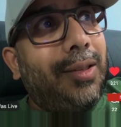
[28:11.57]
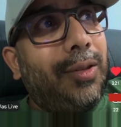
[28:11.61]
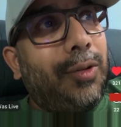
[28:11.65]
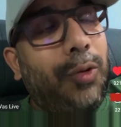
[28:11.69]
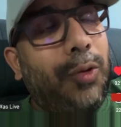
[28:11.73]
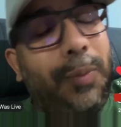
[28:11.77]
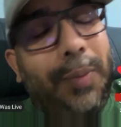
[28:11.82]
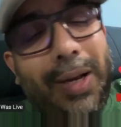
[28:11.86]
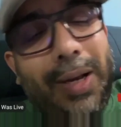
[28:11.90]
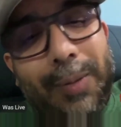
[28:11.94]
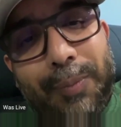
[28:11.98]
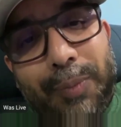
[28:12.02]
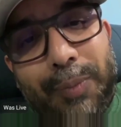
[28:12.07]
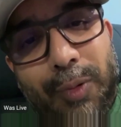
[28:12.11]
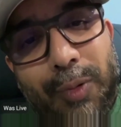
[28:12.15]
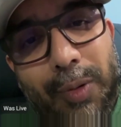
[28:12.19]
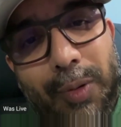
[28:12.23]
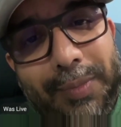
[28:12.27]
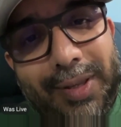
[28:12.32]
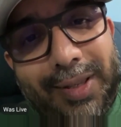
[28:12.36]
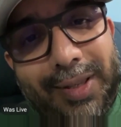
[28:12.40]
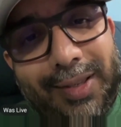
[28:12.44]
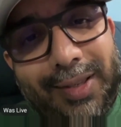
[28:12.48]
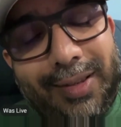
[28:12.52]
you made a
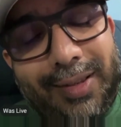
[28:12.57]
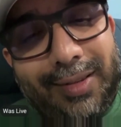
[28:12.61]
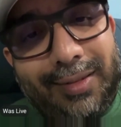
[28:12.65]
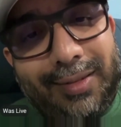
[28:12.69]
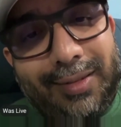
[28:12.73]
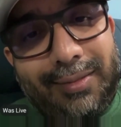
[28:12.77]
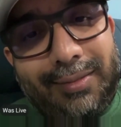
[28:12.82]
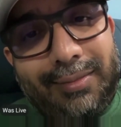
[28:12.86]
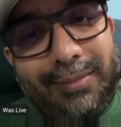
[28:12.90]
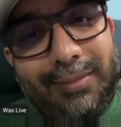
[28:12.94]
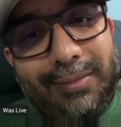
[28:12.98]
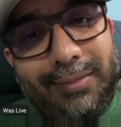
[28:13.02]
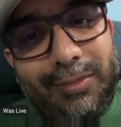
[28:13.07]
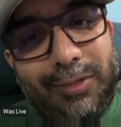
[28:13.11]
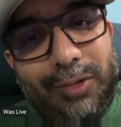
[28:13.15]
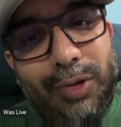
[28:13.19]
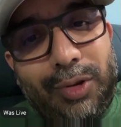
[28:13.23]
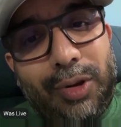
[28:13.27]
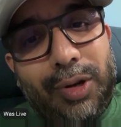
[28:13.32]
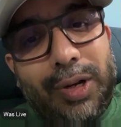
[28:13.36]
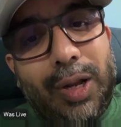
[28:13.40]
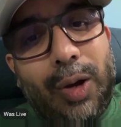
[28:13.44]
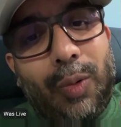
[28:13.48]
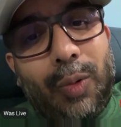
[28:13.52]
promise
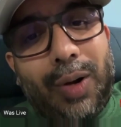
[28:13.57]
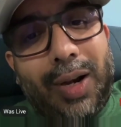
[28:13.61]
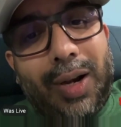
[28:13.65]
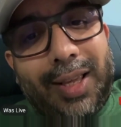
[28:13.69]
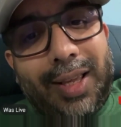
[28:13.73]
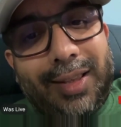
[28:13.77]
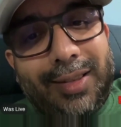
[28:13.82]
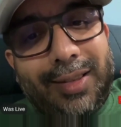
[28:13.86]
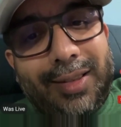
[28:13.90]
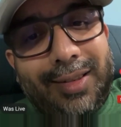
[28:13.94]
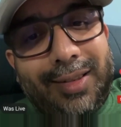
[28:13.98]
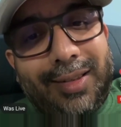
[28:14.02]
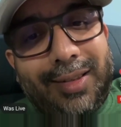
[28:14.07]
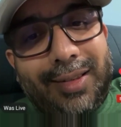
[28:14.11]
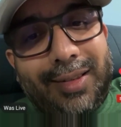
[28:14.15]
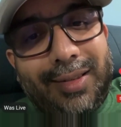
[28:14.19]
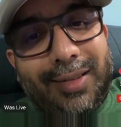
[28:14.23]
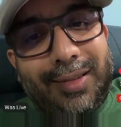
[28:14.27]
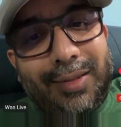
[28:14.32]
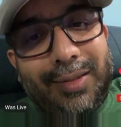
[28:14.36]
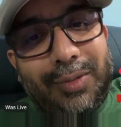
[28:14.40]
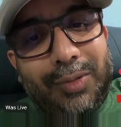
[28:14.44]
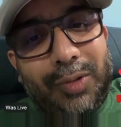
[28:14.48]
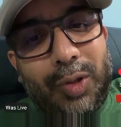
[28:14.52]
to your downlines.
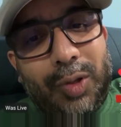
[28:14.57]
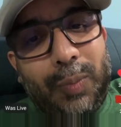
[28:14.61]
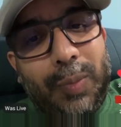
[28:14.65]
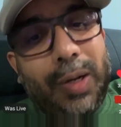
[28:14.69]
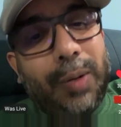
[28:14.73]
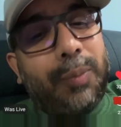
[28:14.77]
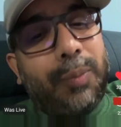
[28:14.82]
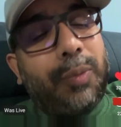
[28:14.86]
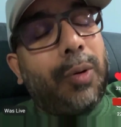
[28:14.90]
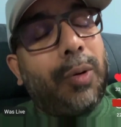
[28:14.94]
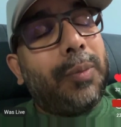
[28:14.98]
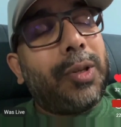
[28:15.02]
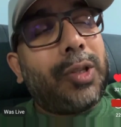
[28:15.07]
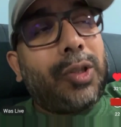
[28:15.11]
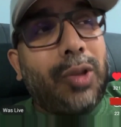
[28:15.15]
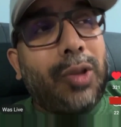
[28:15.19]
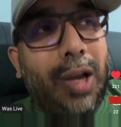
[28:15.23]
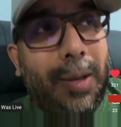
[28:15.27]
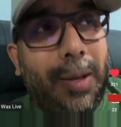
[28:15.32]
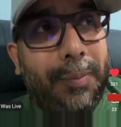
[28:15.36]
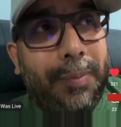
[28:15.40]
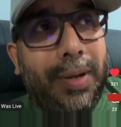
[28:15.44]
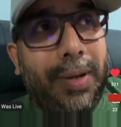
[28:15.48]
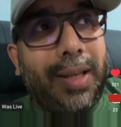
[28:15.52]
You made a promise
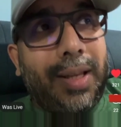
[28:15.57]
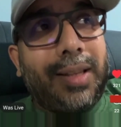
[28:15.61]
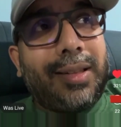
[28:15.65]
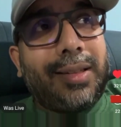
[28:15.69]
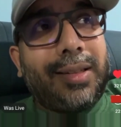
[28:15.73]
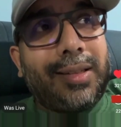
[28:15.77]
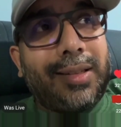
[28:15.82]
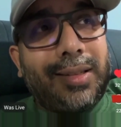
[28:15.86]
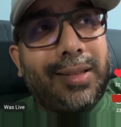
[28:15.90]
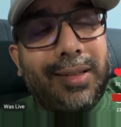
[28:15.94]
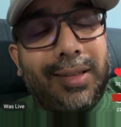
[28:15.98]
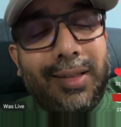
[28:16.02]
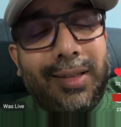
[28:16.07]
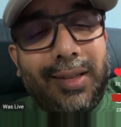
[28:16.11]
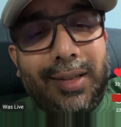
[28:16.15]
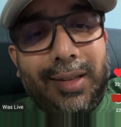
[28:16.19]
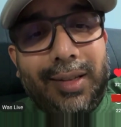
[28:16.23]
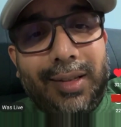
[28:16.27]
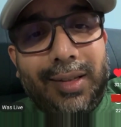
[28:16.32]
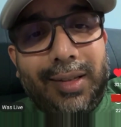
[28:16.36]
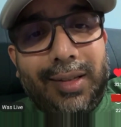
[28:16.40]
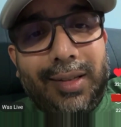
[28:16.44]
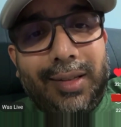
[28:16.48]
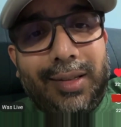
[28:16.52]
to your uplines.
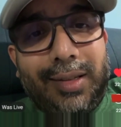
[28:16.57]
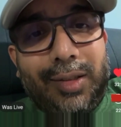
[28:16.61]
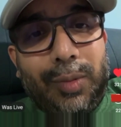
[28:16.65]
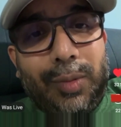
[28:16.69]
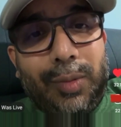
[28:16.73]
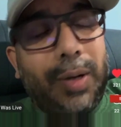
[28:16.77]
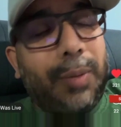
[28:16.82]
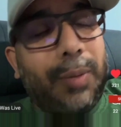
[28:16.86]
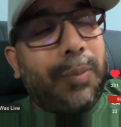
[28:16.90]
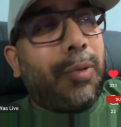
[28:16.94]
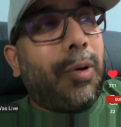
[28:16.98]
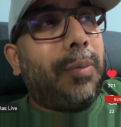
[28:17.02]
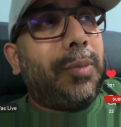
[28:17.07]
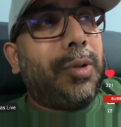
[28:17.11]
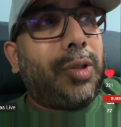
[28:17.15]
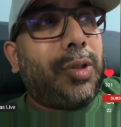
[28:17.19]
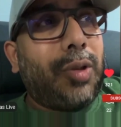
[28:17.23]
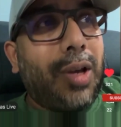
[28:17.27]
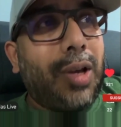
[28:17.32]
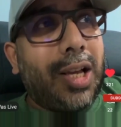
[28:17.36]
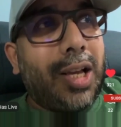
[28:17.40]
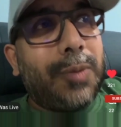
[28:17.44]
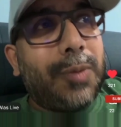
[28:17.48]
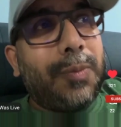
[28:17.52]
You made a
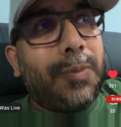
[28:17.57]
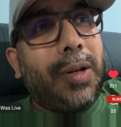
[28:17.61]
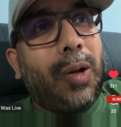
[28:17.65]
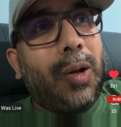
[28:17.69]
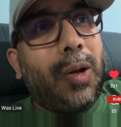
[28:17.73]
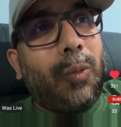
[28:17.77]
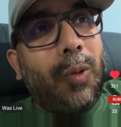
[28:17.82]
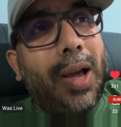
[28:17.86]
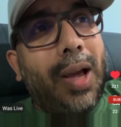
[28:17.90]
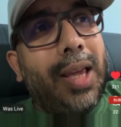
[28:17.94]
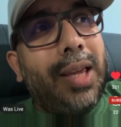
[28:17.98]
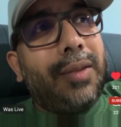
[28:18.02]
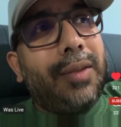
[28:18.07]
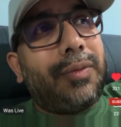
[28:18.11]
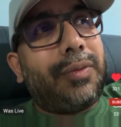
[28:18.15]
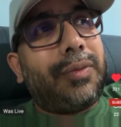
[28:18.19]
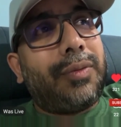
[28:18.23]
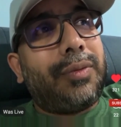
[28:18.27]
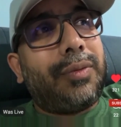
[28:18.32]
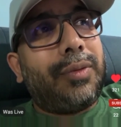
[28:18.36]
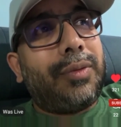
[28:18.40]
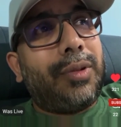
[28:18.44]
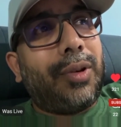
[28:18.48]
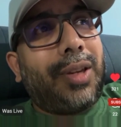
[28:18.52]
promise to your husband and
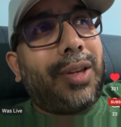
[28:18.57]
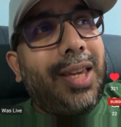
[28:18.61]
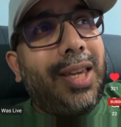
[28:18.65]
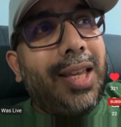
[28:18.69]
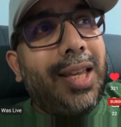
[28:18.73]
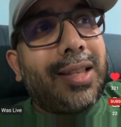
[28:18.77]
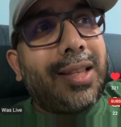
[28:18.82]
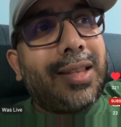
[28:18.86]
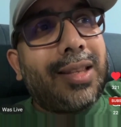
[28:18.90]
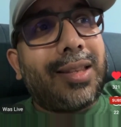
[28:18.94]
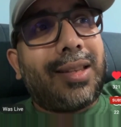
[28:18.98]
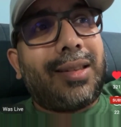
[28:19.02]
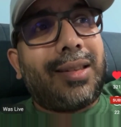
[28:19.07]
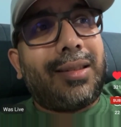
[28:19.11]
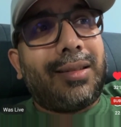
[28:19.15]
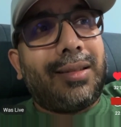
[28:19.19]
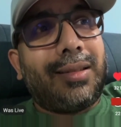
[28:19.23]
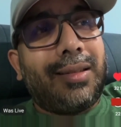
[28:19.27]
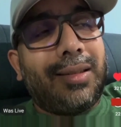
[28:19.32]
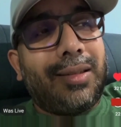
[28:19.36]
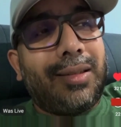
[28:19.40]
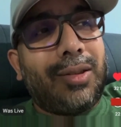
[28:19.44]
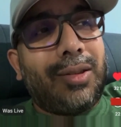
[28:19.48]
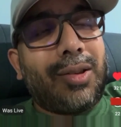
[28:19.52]
wife, your kids,
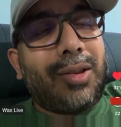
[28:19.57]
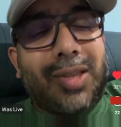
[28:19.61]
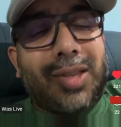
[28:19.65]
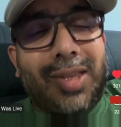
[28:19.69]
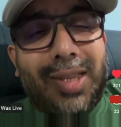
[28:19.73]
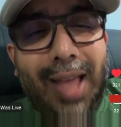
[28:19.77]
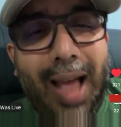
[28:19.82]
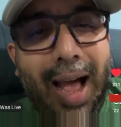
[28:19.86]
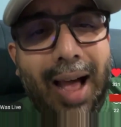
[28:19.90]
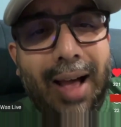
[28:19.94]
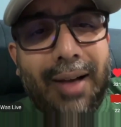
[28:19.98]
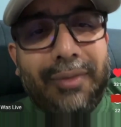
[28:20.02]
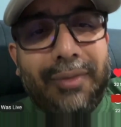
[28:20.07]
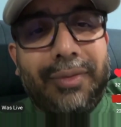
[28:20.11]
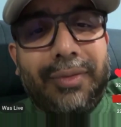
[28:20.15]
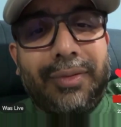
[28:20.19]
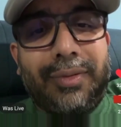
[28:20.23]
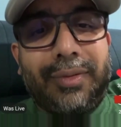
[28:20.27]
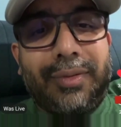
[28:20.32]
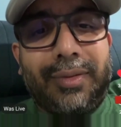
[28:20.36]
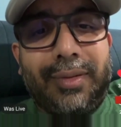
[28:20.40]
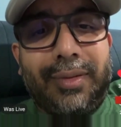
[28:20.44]
your staff,